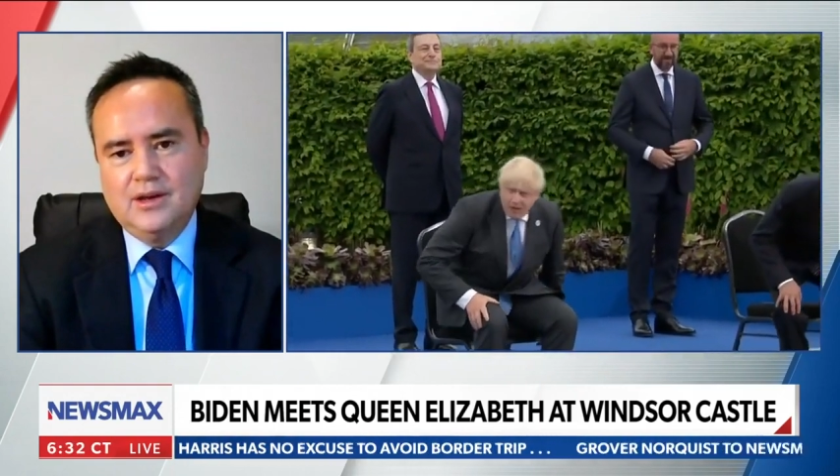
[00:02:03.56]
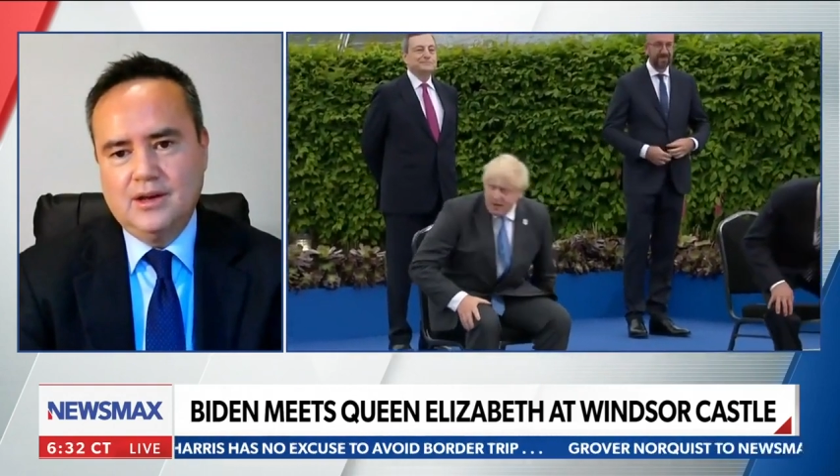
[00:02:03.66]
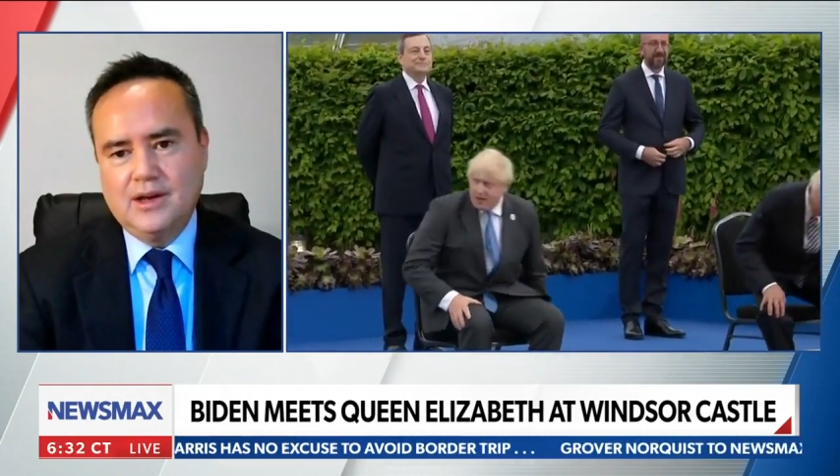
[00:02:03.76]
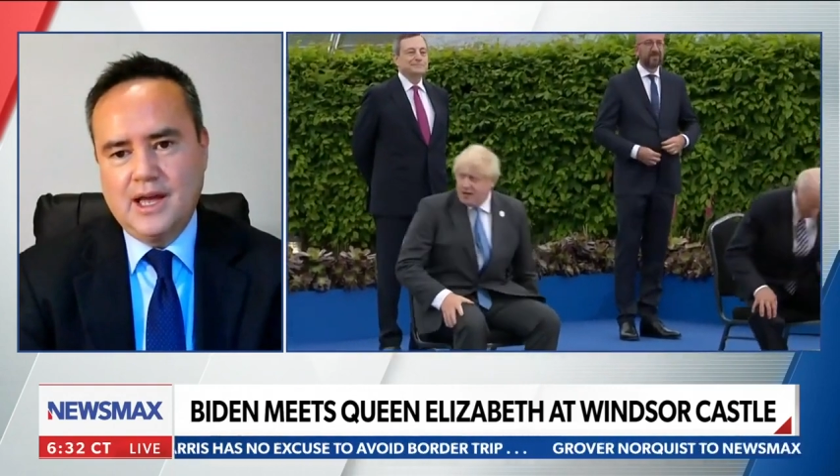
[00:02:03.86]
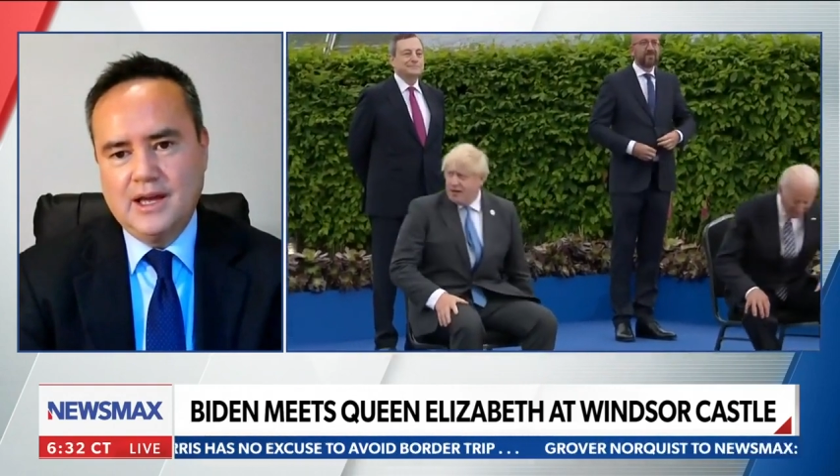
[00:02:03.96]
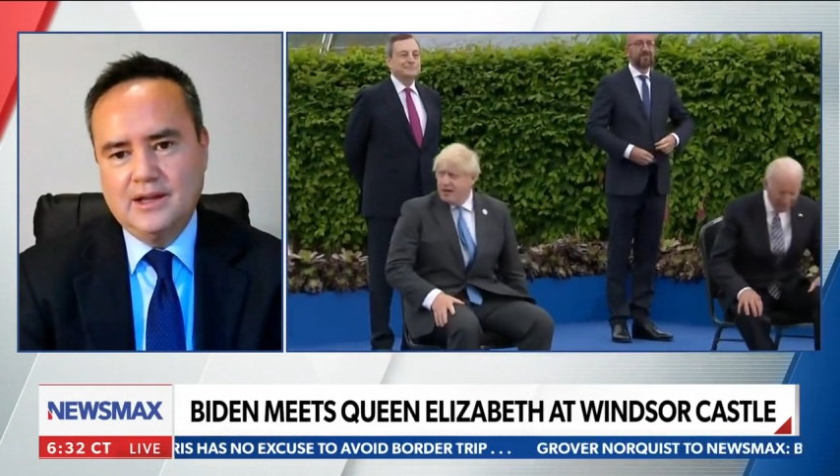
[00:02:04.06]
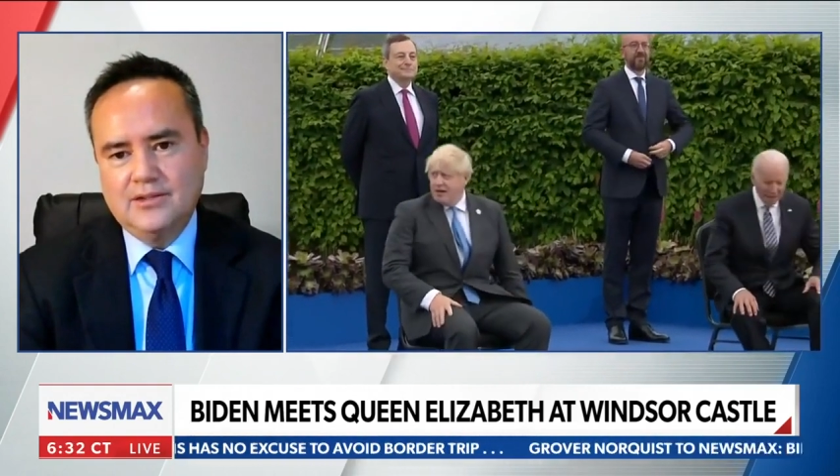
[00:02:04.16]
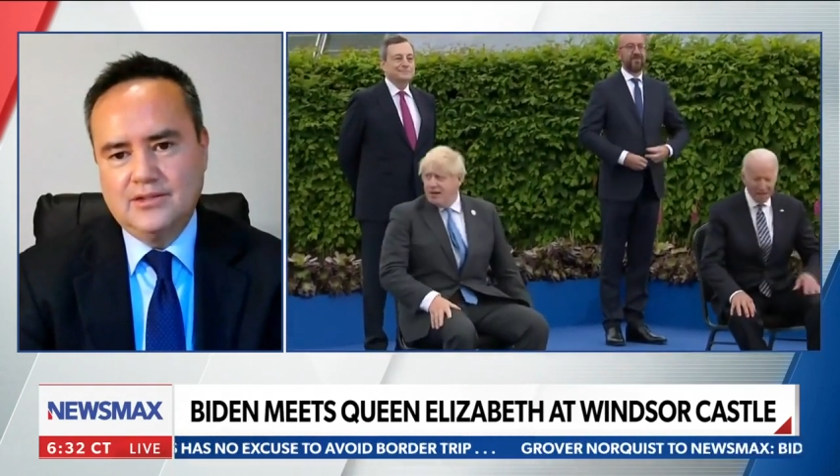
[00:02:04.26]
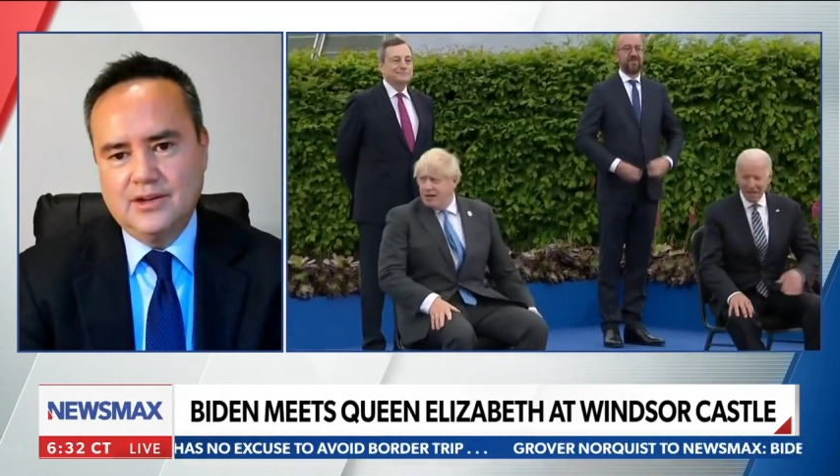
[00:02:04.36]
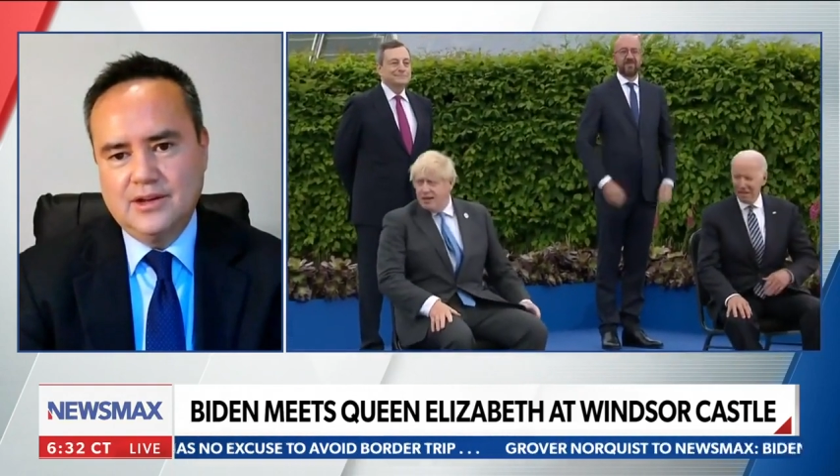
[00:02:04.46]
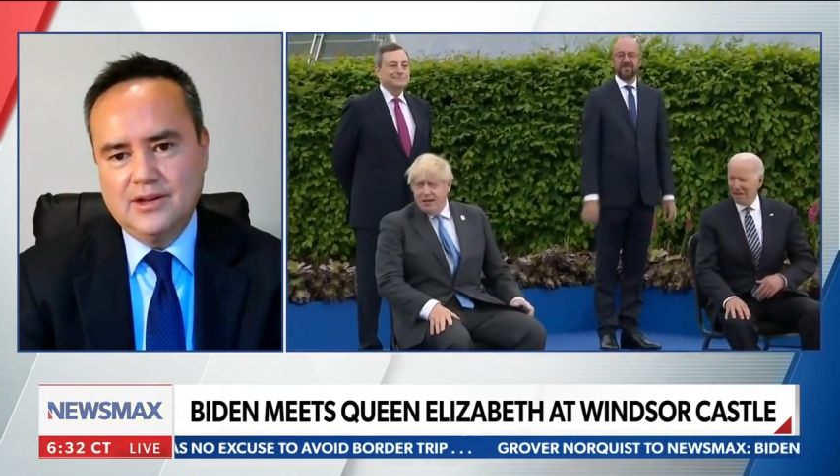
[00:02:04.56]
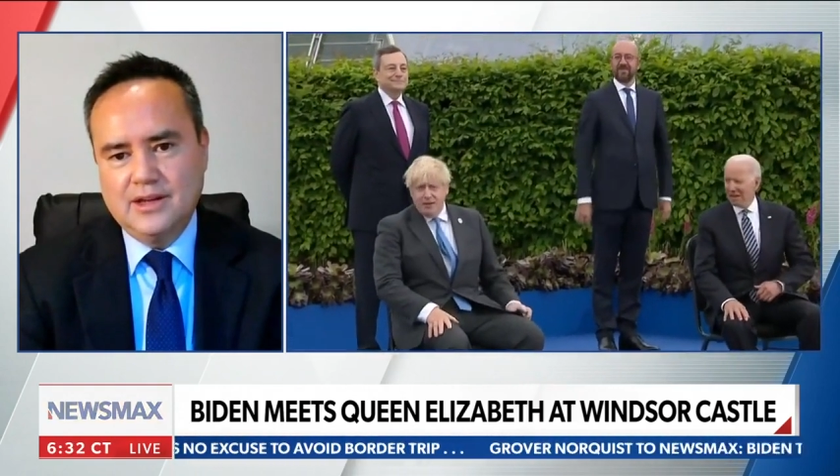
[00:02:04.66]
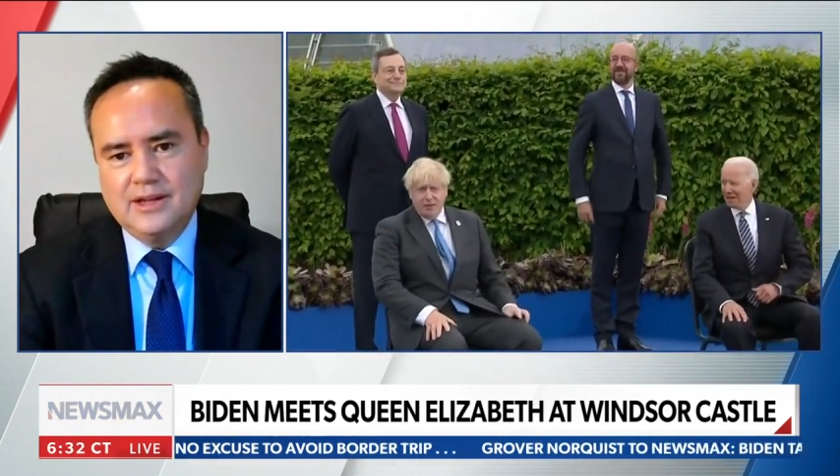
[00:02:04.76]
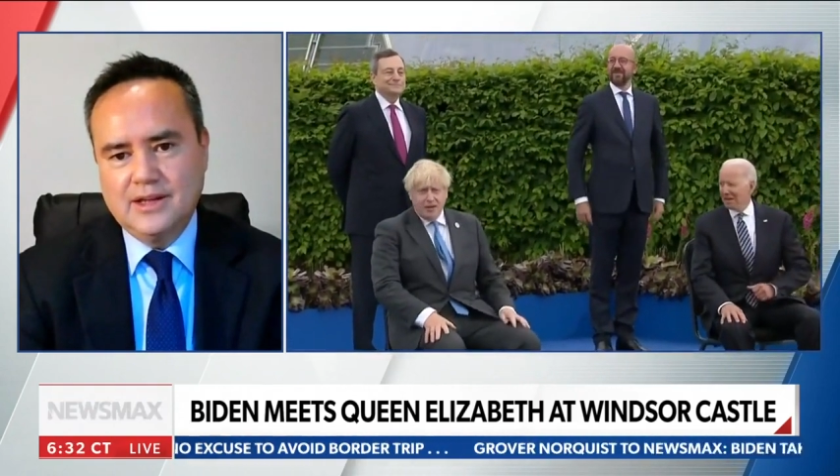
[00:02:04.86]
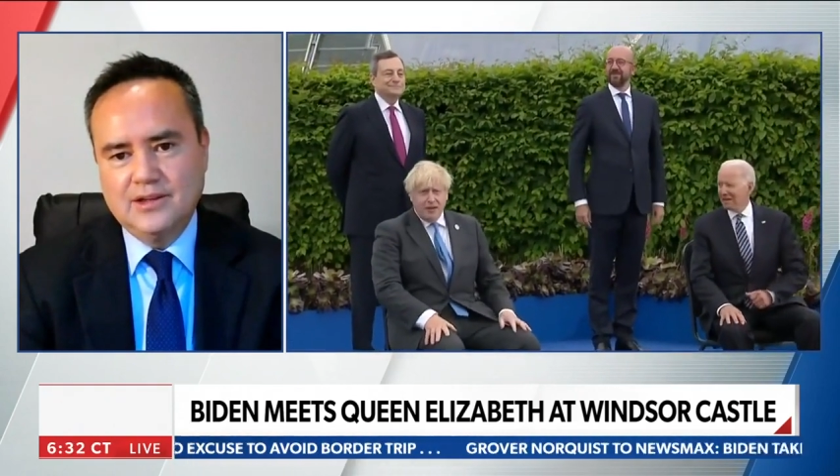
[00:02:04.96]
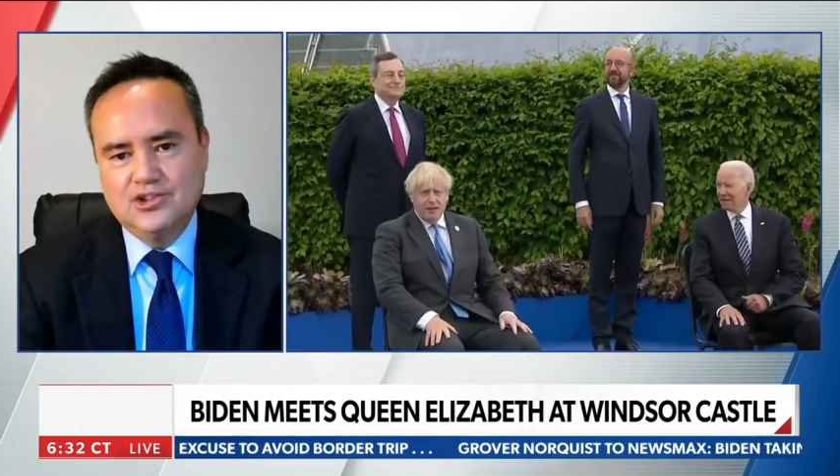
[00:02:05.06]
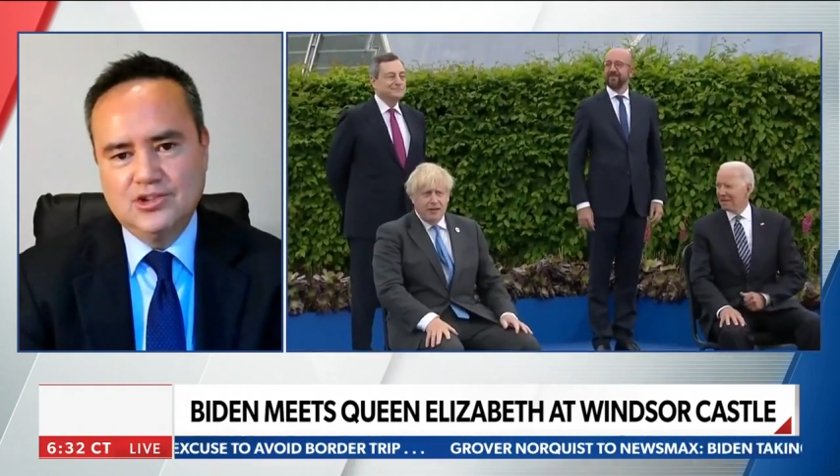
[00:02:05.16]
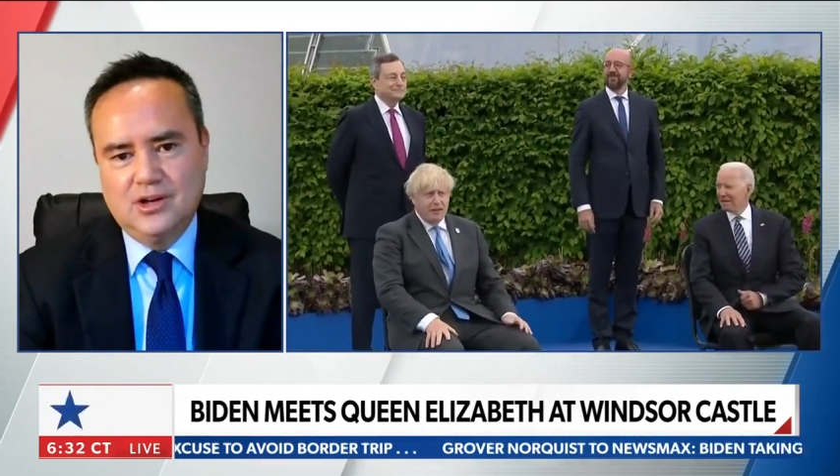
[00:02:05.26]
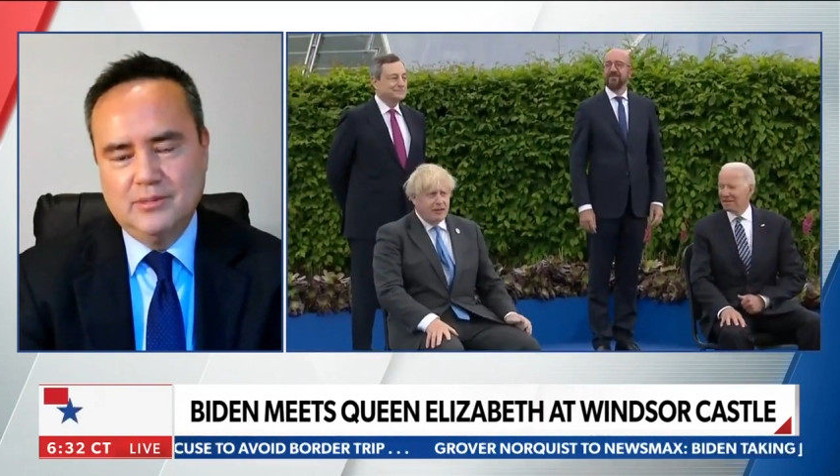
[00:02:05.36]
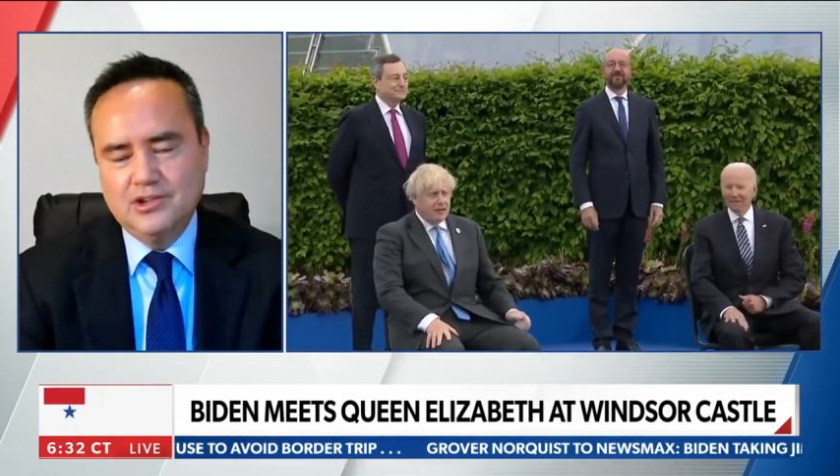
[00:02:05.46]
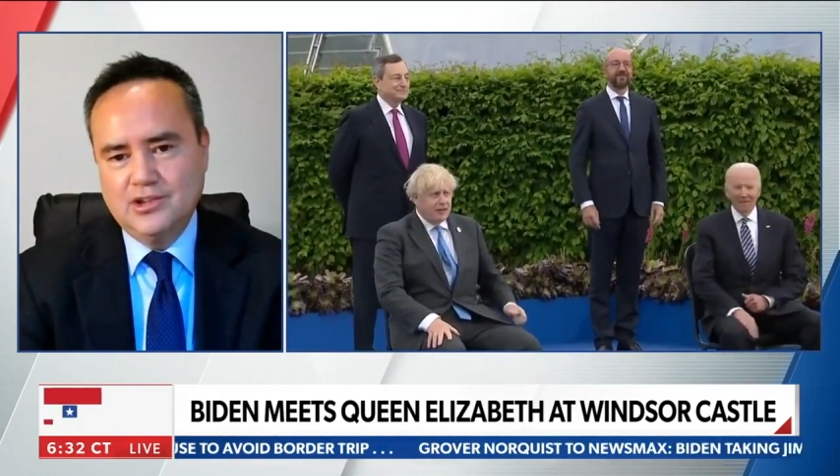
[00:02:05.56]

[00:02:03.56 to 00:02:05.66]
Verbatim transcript: uh, and uh, and charm. And